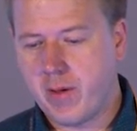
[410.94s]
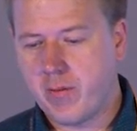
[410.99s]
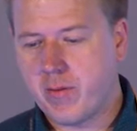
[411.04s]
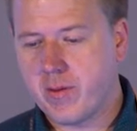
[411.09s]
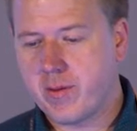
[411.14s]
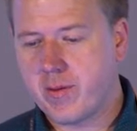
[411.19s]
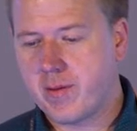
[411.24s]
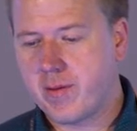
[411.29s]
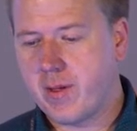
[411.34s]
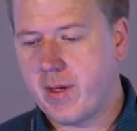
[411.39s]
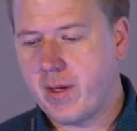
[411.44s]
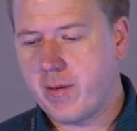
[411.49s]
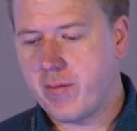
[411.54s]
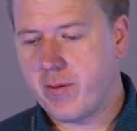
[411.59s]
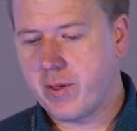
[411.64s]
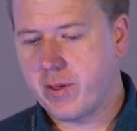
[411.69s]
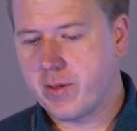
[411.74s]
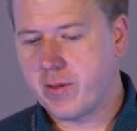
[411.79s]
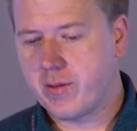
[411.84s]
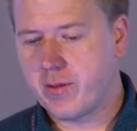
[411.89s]
have a server
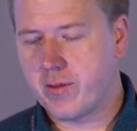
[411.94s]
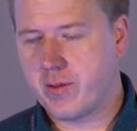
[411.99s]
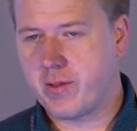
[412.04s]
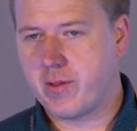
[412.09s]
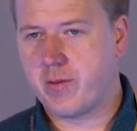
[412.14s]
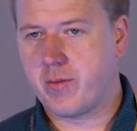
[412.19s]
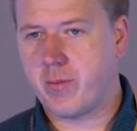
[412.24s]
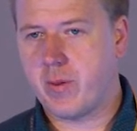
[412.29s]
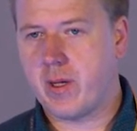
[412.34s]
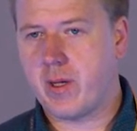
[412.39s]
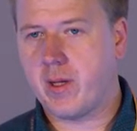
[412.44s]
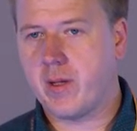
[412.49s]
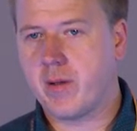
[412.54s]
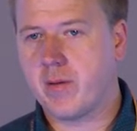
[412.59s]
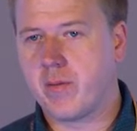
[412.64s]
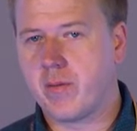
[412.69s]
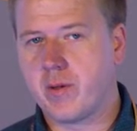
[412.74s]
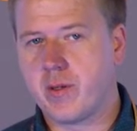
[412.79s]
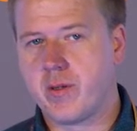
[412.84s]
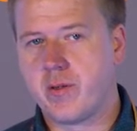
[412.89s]
edition as well,
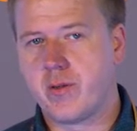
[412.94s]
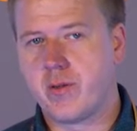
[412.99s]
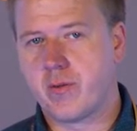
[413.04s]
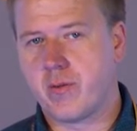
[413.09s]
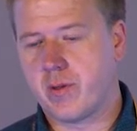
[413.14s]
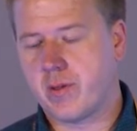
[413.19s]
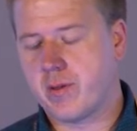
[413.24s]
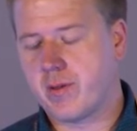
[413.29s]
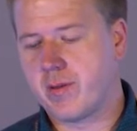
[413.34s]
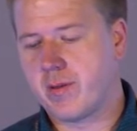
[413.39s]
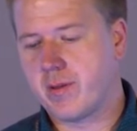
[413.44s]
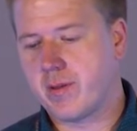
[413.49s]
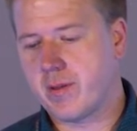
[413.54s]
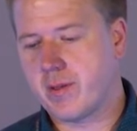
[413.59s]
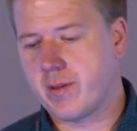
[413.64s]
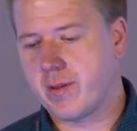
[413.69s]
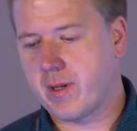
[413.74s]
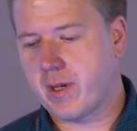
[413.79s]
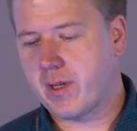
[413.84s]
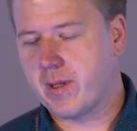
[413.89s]
which was
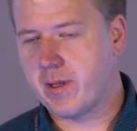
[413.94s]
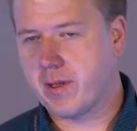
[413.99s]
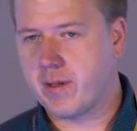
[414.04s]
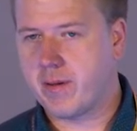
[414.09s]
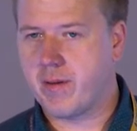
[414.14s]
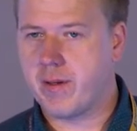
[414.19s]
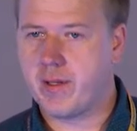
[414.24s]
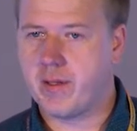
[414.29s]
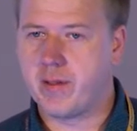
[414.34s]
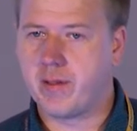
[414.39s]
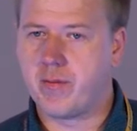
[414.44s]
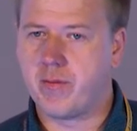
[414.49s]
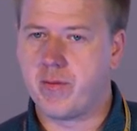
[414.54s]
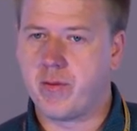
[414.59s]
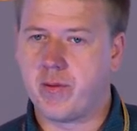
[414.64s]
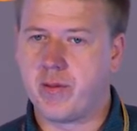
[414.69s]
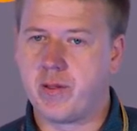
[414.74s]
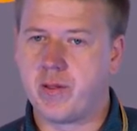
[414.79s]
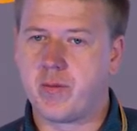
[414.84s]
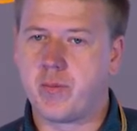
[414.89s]
exactly created
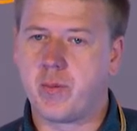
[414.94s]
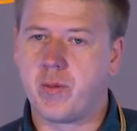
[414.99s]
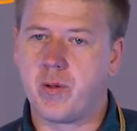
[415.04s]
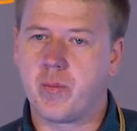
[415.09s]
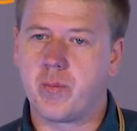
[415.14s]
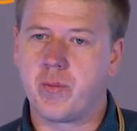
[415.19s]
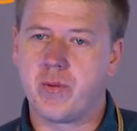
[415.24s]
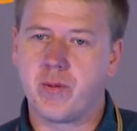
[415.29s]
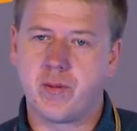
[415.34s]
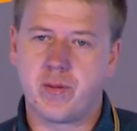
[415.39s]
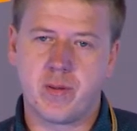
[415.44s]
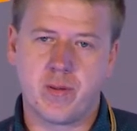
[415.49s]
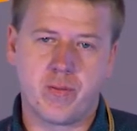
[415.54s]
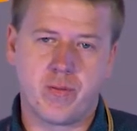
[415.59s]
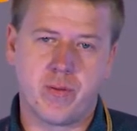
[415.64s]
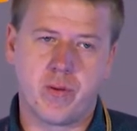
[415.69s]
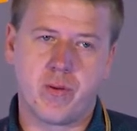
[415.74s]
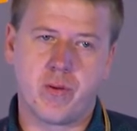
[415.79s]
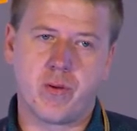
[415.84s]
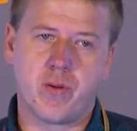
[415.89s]
for this purpose.
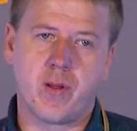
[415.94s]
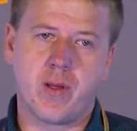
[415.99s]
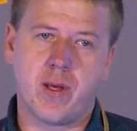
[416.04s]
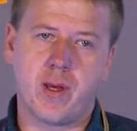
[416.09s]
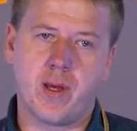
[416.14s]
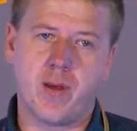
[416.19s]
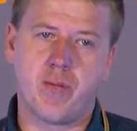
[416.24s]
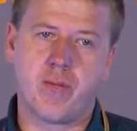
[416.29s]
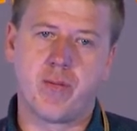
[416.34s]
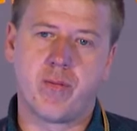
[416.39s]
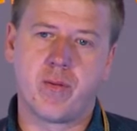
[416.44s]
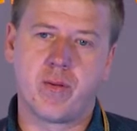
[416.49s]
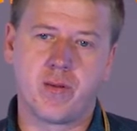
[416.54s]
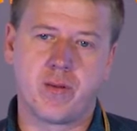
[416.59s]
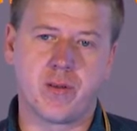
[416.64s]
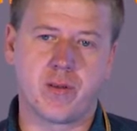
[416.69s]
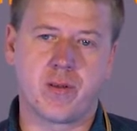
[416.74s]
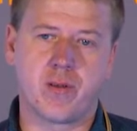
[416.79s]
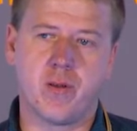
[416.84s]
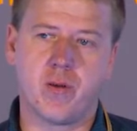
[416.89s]
If you don't have
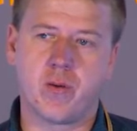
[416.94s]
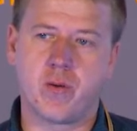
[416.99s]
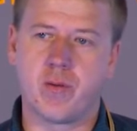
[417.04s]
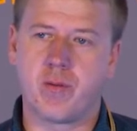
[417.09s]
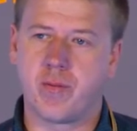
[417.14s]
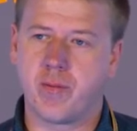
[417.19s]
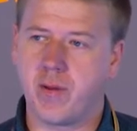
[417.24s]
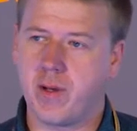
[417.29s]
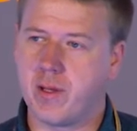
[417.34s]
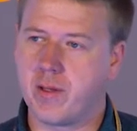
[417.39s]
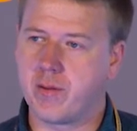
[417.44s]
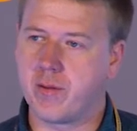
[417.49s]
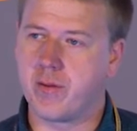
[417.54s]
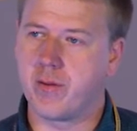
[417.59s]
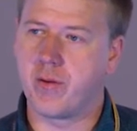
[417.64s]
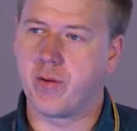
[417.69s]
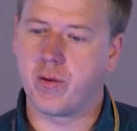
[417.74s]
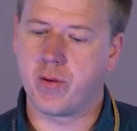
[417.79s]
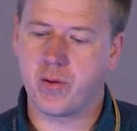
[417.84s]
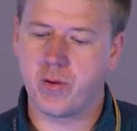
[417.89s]
just local files on
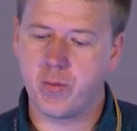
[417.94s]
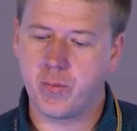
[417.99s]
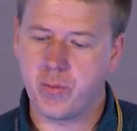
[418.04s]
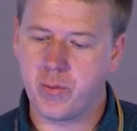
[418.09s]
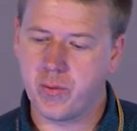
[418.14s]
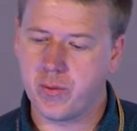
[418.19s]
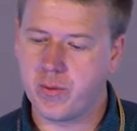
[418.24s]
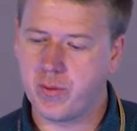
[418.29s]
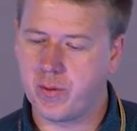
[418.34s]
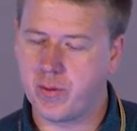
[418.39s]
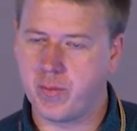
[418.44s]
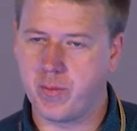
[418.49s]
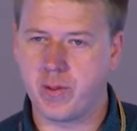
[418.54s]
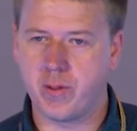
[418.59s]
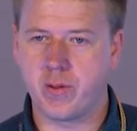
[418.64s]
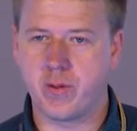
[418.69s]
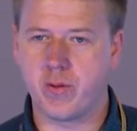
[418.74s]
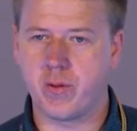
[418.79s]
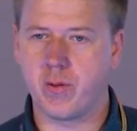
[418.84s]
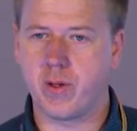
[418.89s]
your computer,
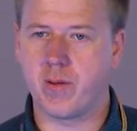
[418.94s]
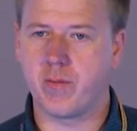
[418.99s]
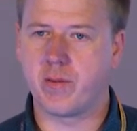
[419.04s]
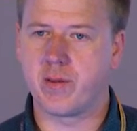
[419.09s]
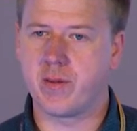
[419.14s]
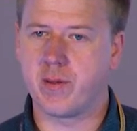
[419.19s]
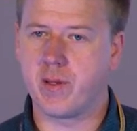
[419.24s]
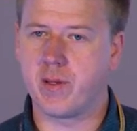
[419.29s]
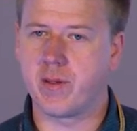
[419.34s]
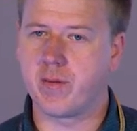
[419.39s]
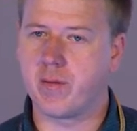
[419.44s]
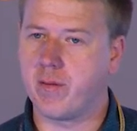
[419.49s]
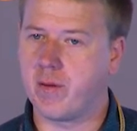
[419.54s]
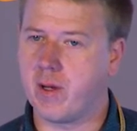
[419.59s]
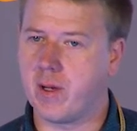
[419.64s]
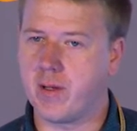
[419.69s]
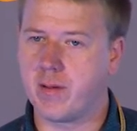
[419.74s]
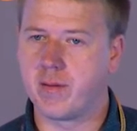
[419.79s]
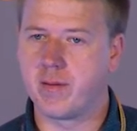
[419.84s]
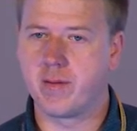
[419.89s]
but you have a
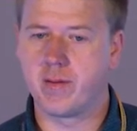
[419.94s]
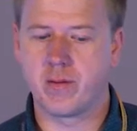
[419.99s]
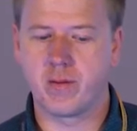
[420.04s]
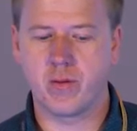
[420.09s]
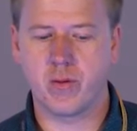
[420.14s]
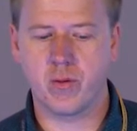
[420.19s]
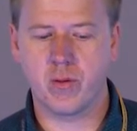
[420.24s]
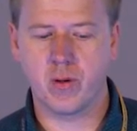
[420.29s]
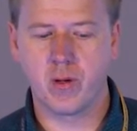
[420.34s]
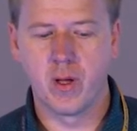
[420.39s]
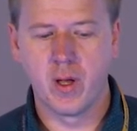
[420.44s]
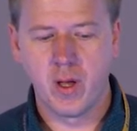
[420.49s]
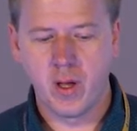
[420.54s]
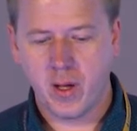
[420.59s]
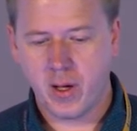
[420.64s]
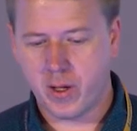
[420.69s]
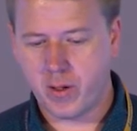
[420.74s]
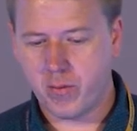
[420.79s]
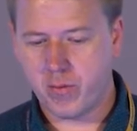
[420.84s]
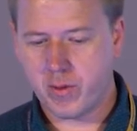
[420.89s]
centralized store.
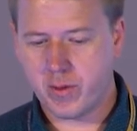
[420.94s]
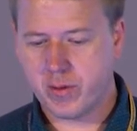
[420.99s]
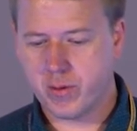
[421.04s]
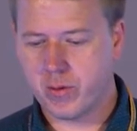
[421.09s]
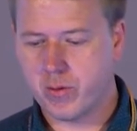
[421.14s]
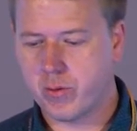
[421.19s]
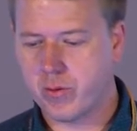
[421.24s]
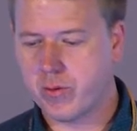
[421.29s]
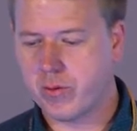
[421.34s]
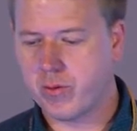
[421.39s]
I don't want to go